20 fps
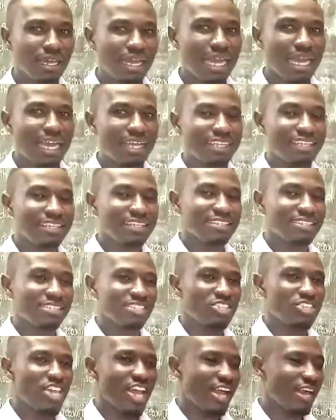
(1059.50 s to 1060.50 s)
and
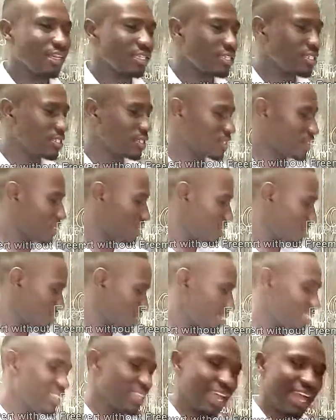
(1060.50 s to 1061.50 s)
discharge
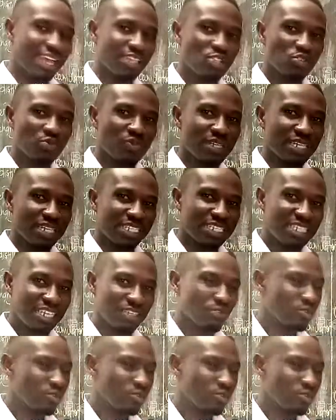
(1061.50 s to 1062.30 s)
the accumulator.